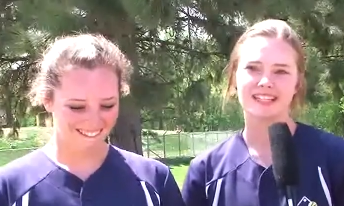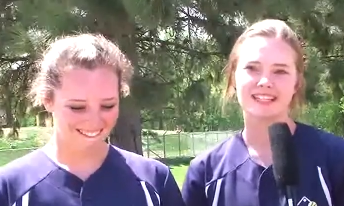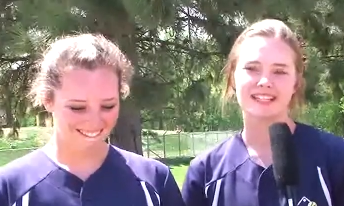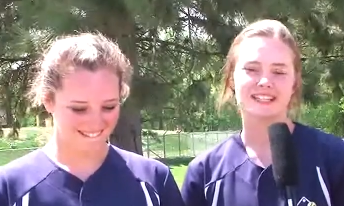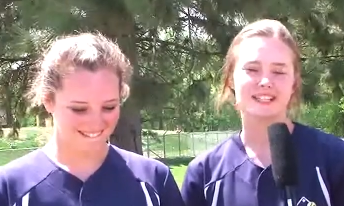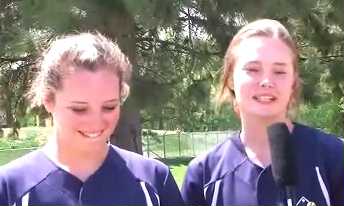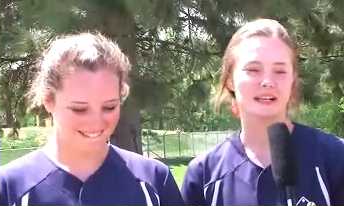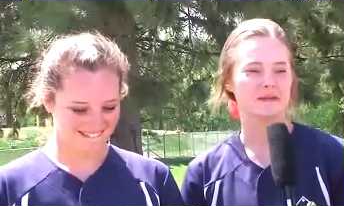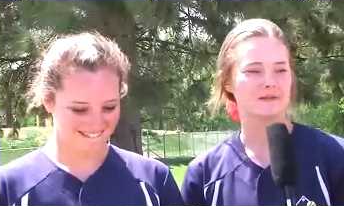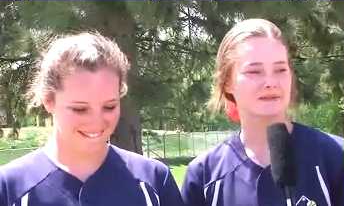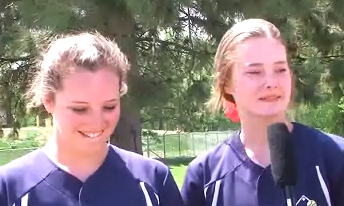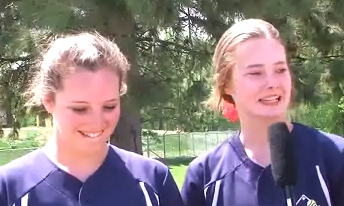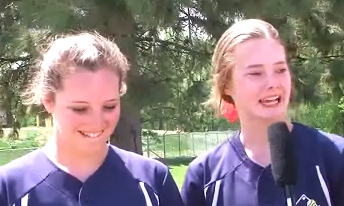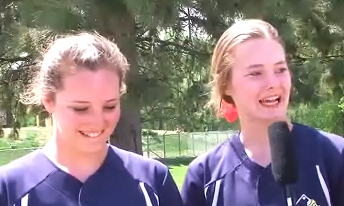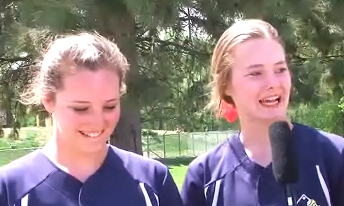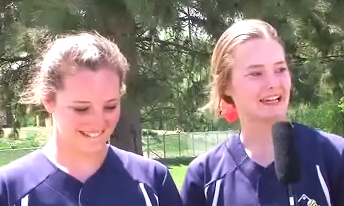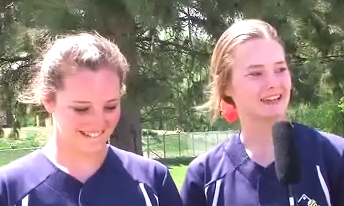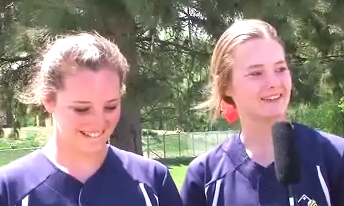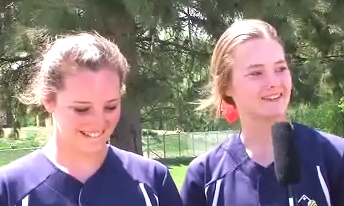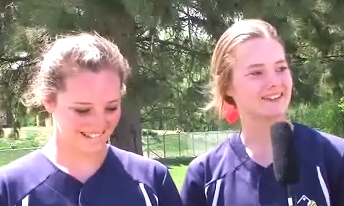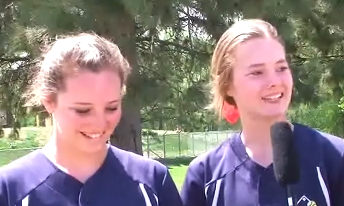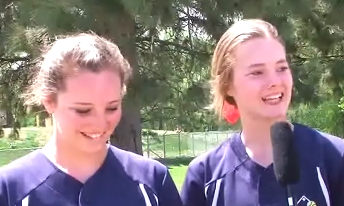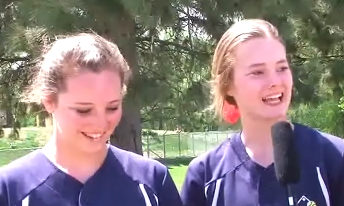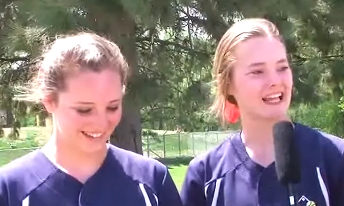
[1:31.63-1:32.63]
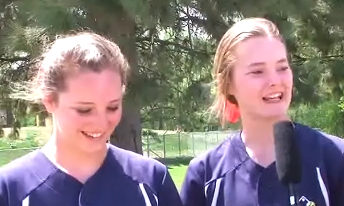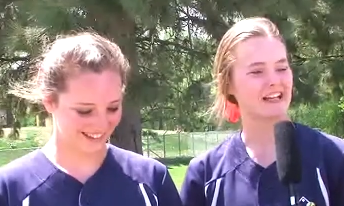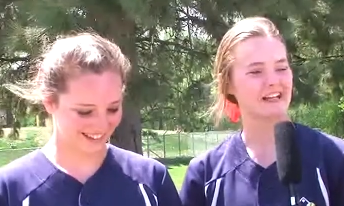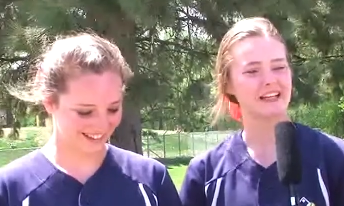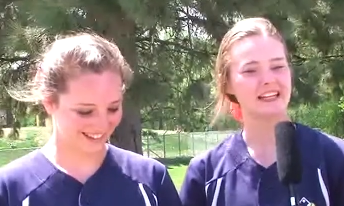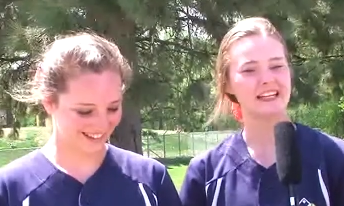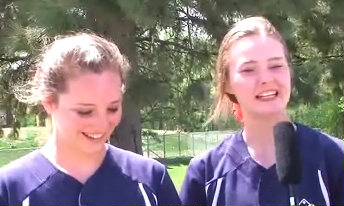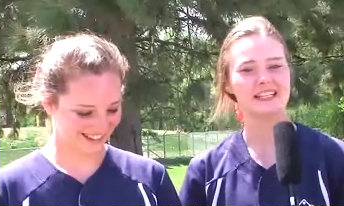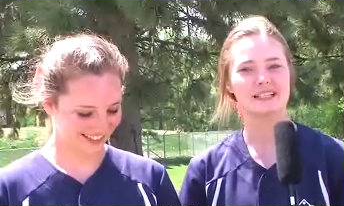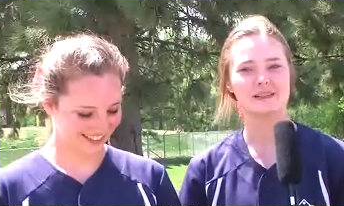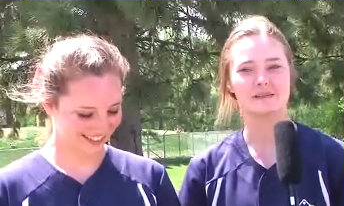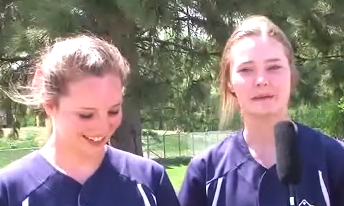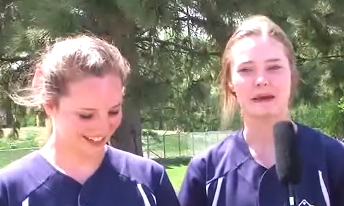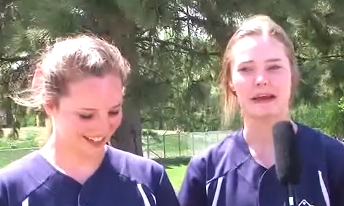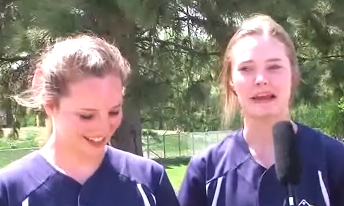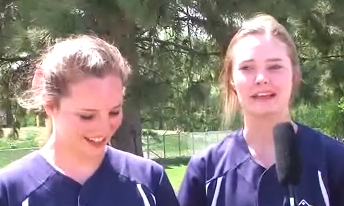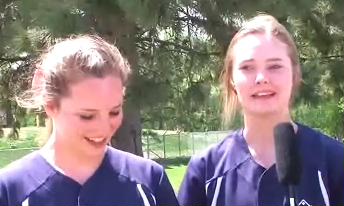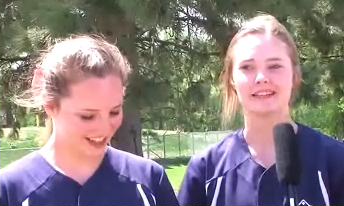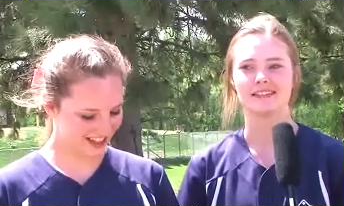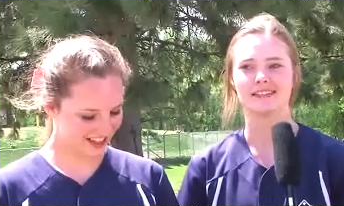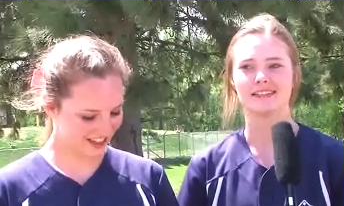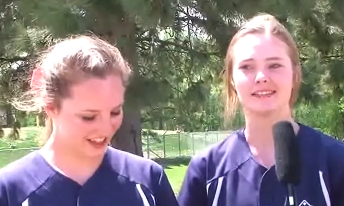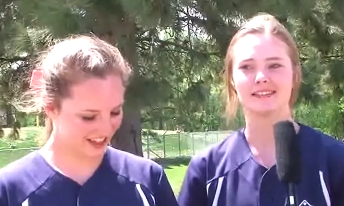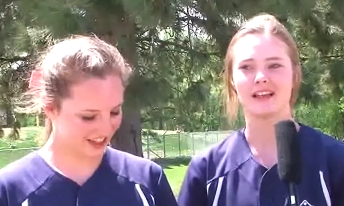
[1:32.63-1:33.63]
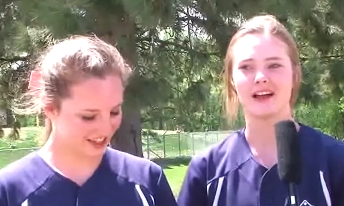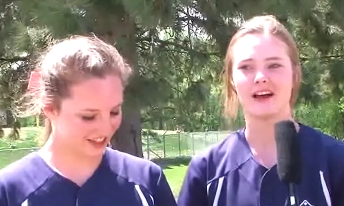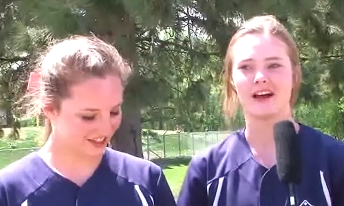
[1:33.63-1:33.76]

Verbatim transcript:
Speaker 1: sometimes I don't, it depends.